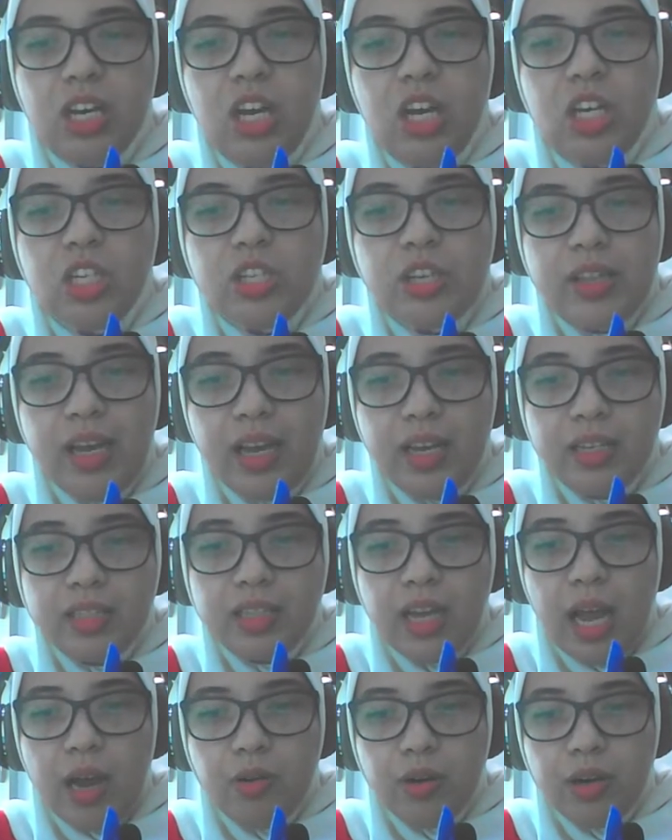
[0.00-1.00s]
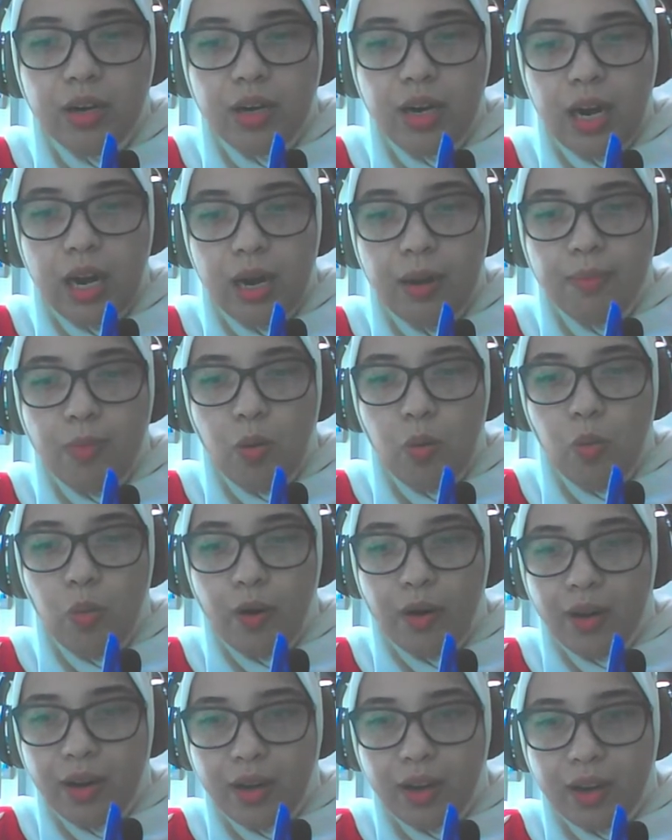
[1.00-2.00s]
So that is our
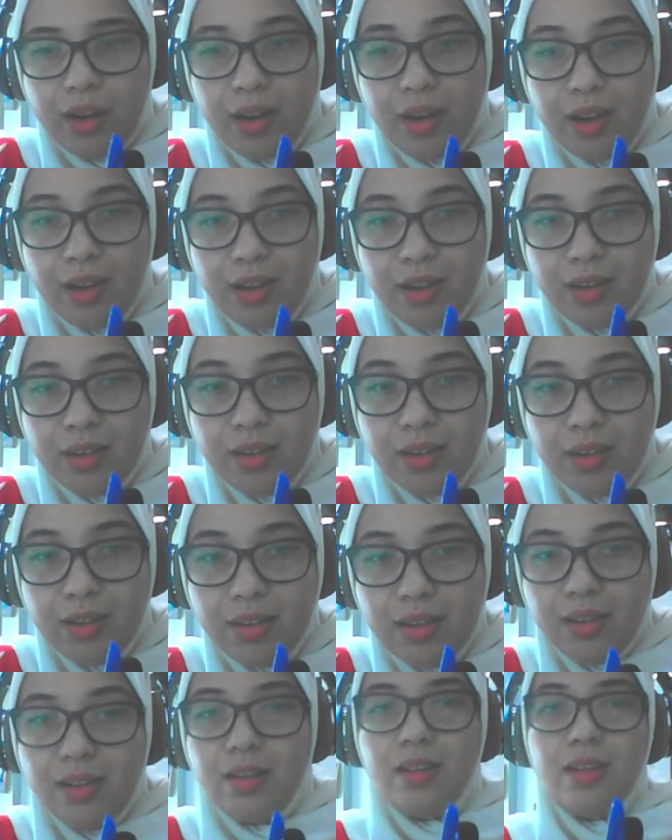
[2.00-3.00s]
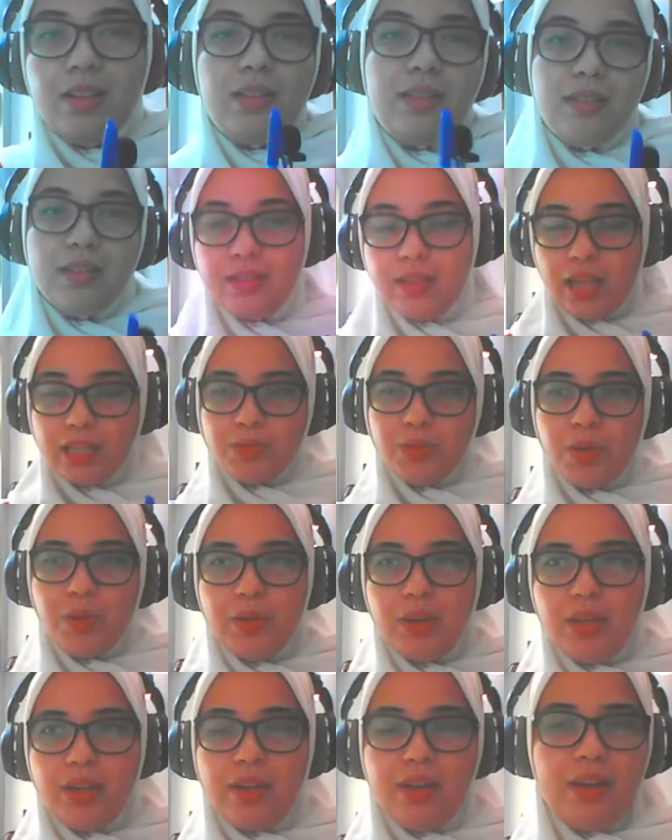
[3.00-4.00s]
work. That's what
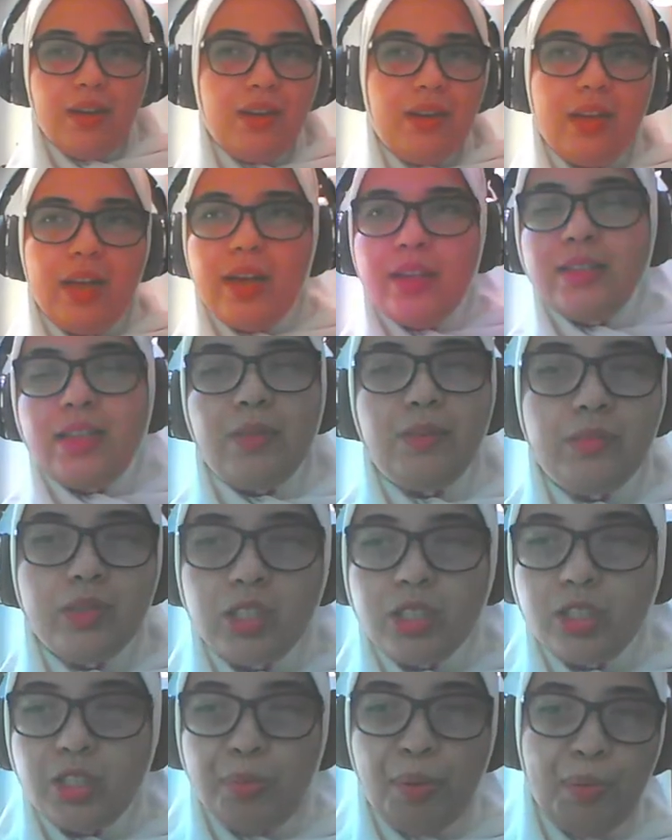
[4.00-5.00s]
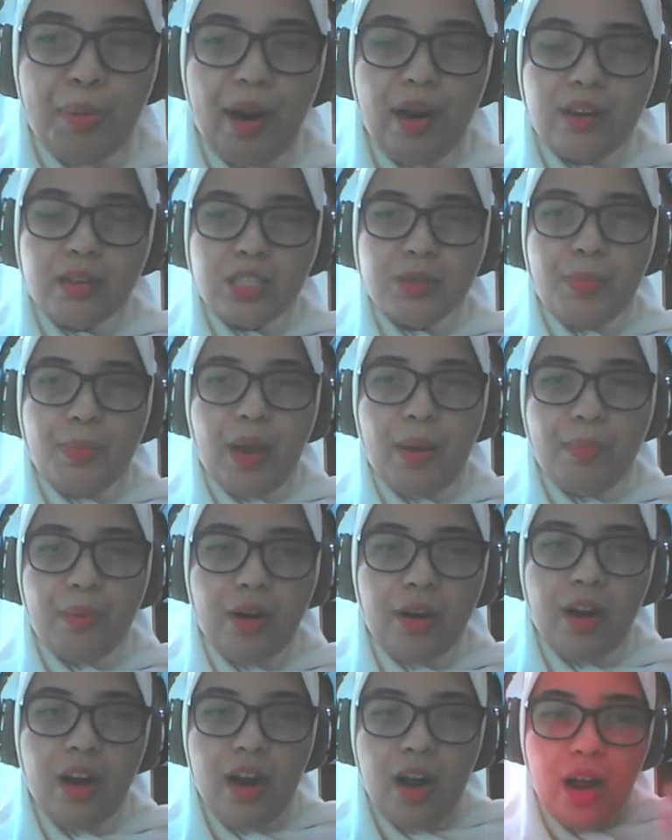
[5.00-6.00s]
we analyze. I'm just super proud of this
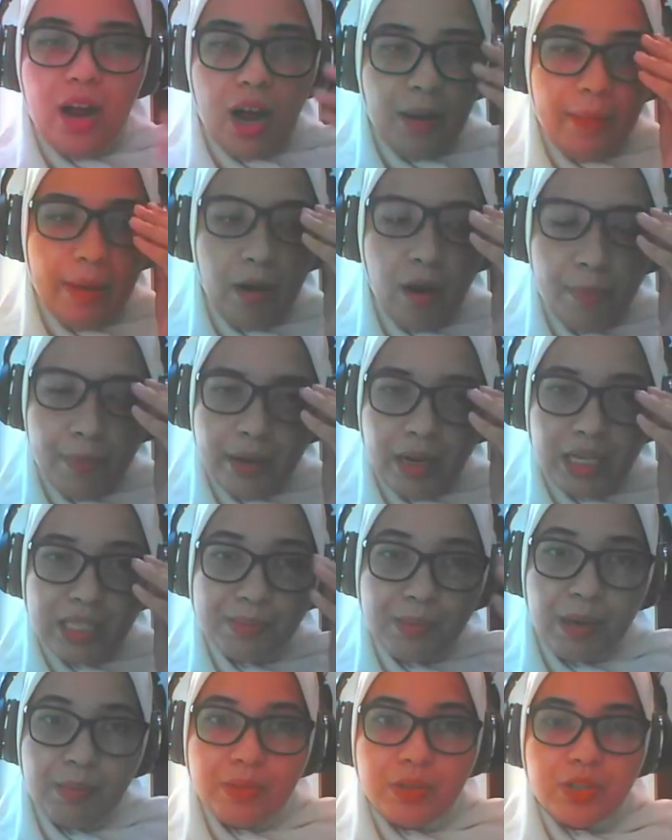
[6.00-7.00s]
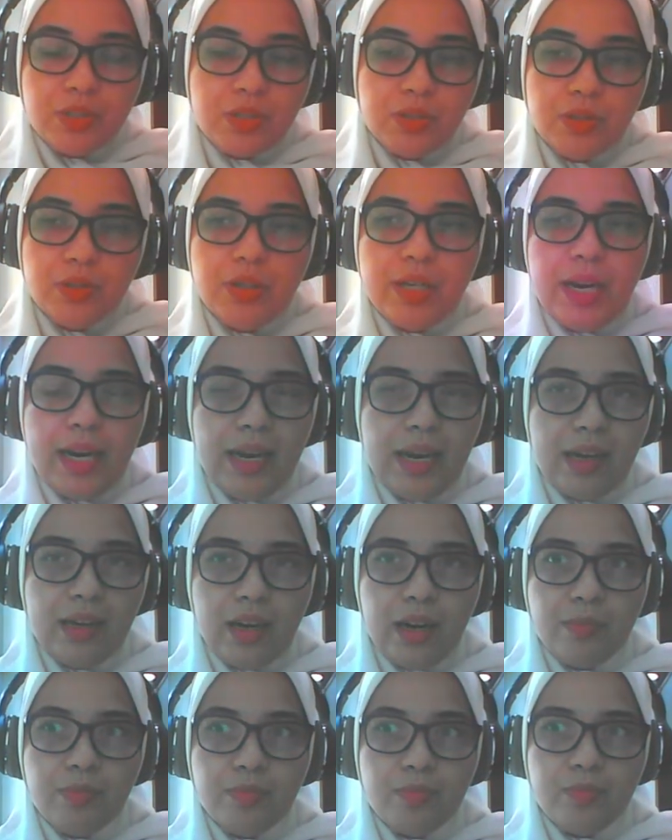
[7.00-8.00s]
paper. I hope it gets published soon, and
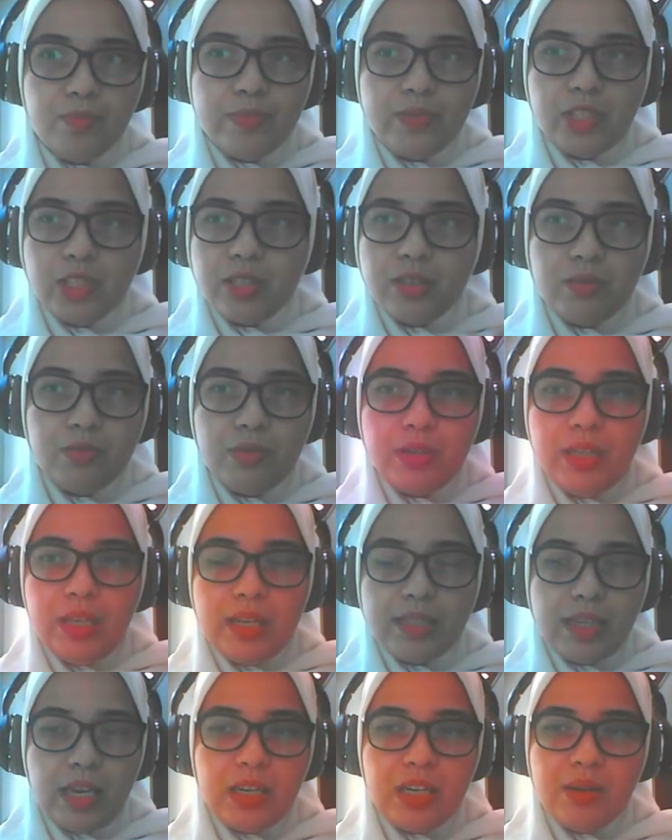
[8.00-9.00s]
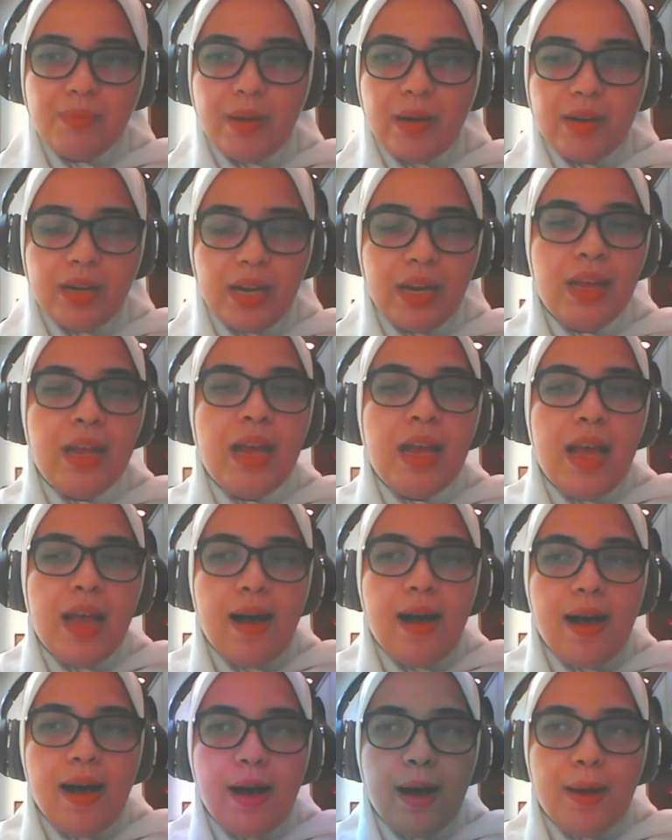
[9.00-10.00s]
I'm just really excited about it.
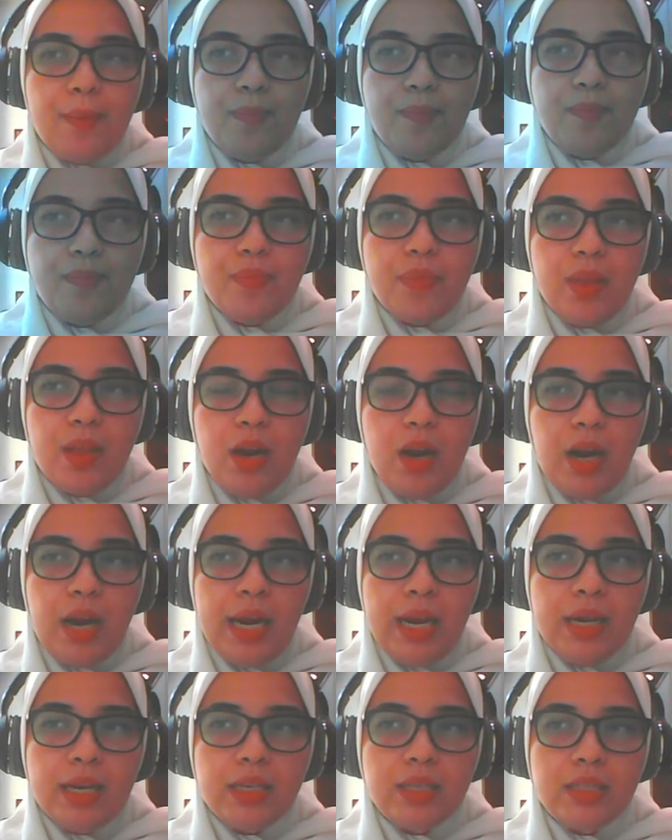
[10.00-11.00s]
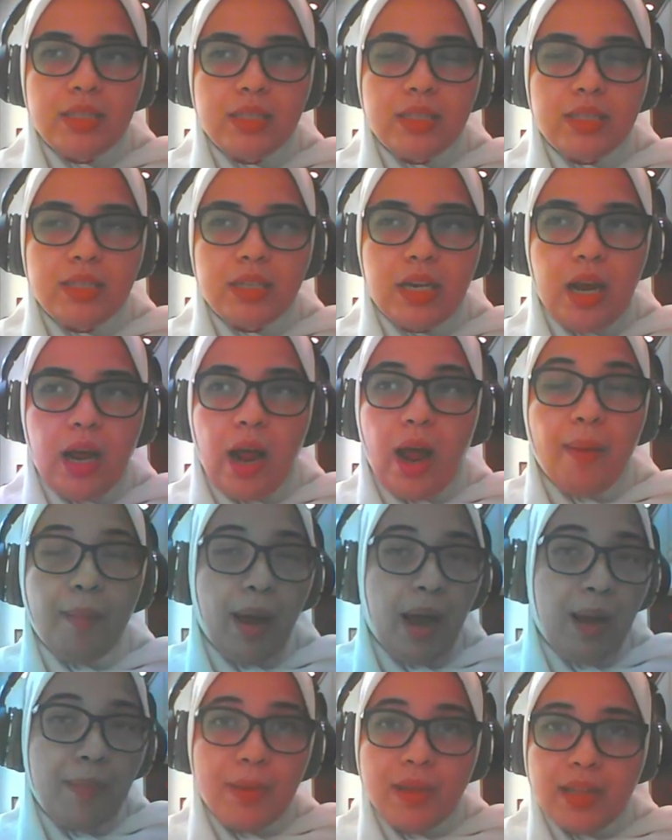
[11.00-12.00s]
And I'm
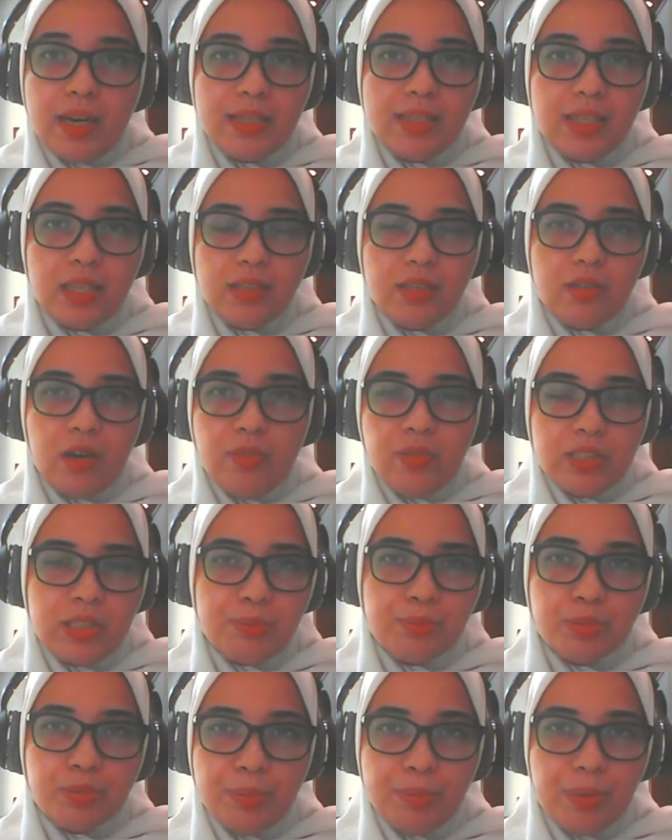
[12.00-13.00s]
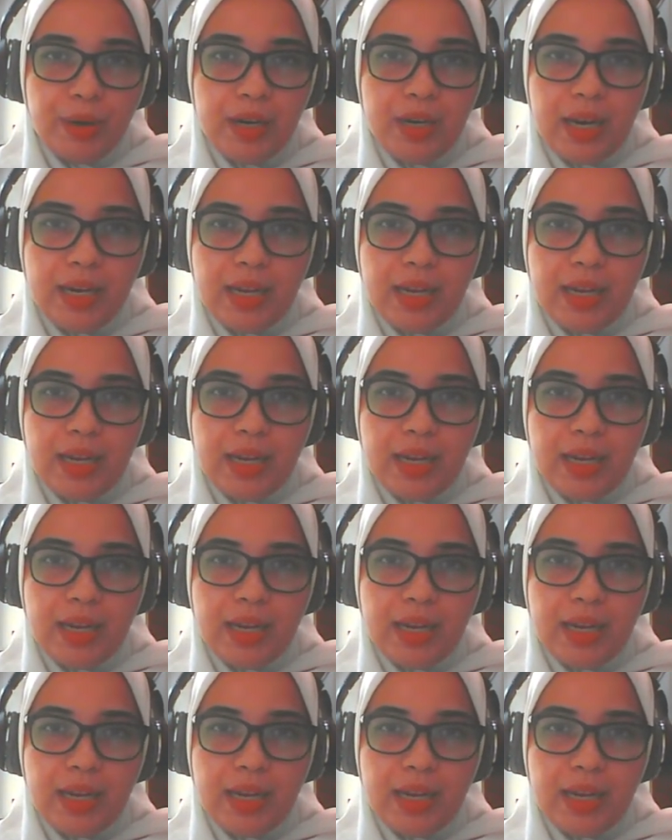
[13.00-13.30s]
happy that I sent it off as a preprint.